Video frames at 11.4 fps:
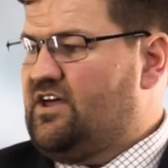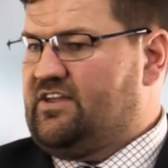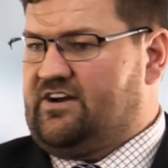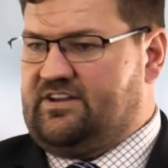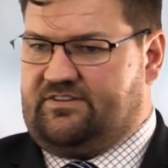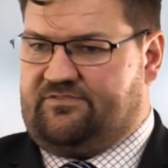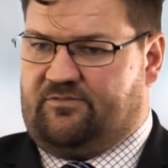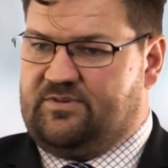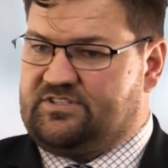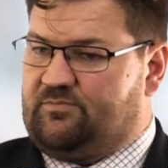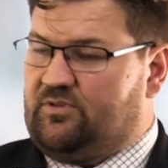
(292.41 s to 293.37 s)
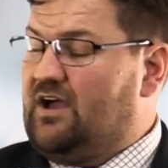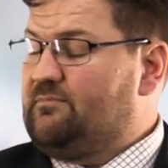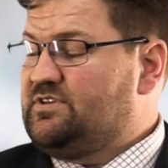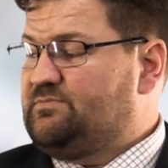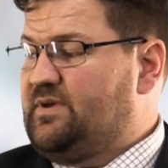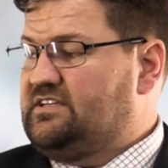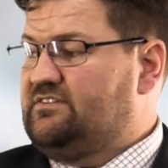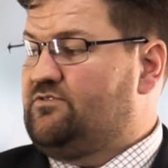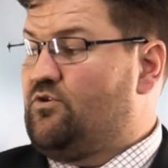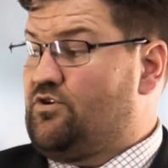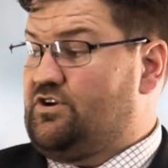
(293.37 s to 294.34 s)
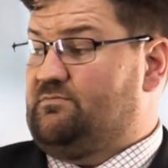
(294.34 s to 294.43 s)
either as from a supply perspective
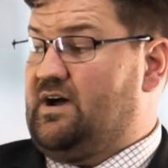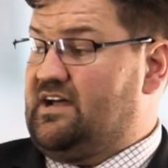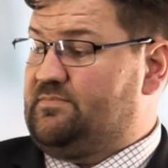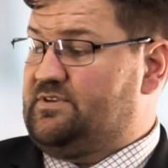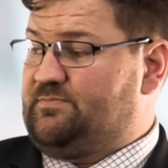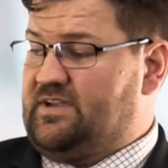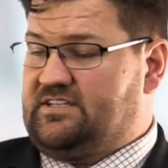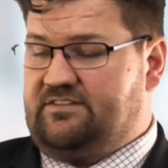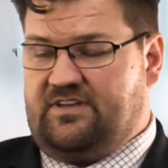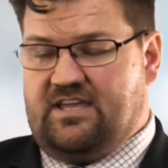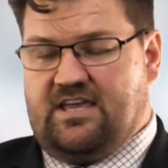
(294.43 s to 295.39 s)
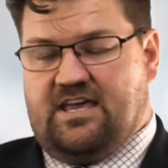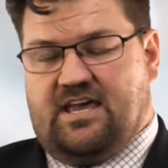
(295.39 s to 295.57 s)
or a demand perspective. Yeah.